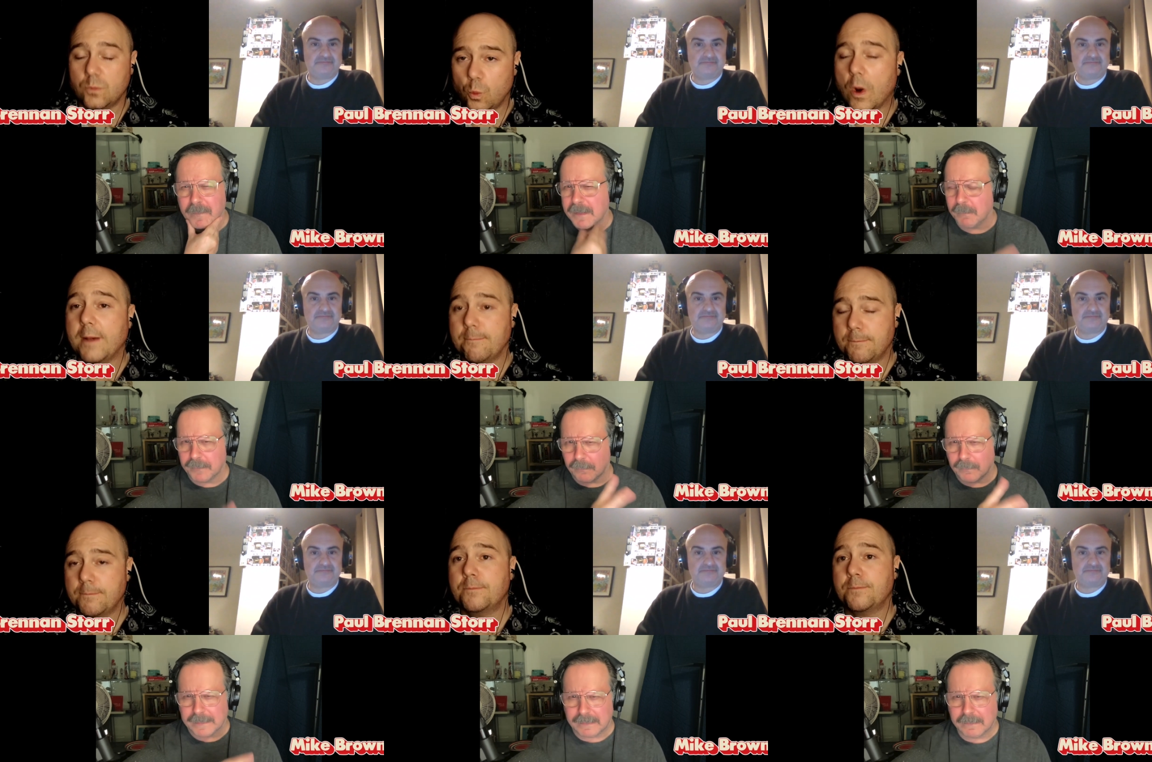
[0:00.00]
Speaker 1: It was
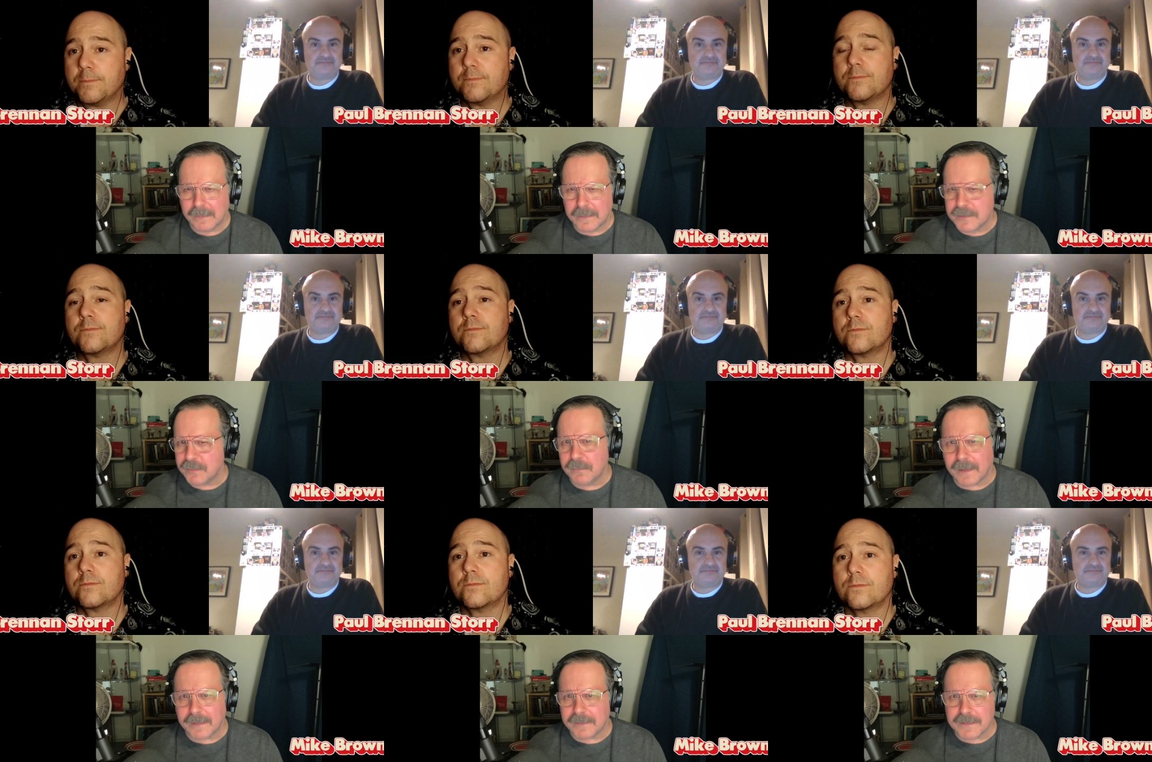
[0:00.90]
only two
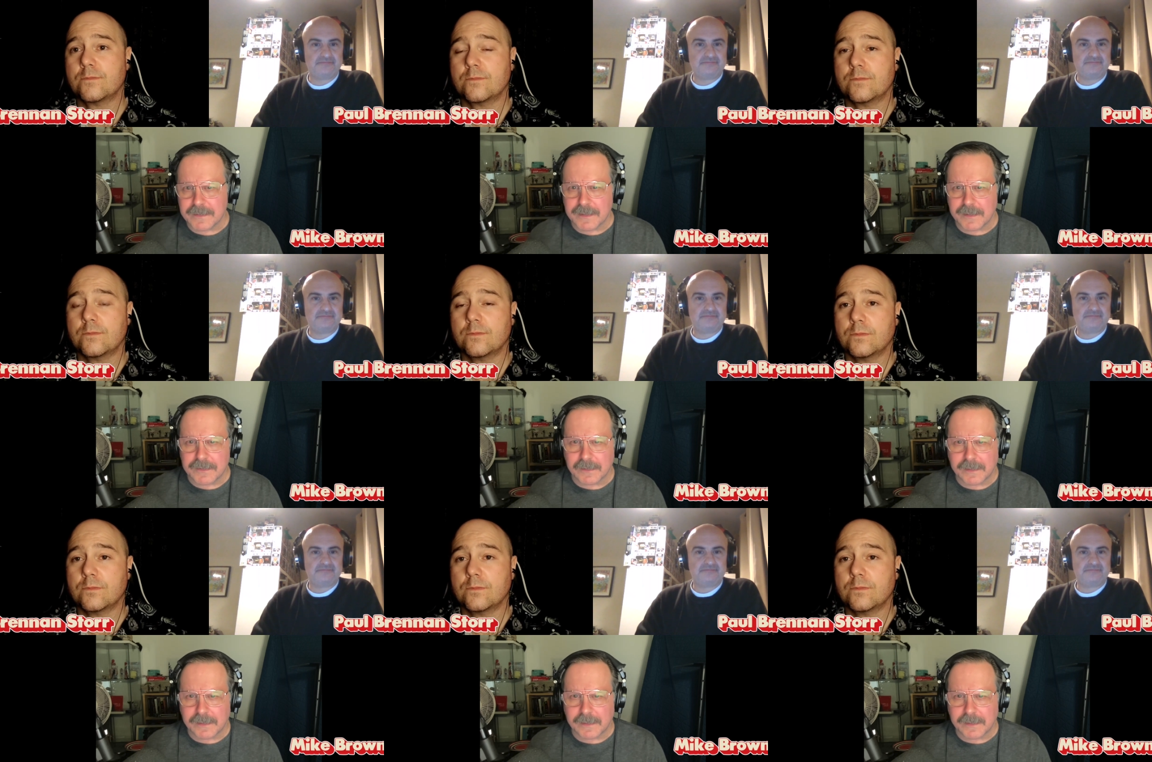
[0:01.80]
nights essentially.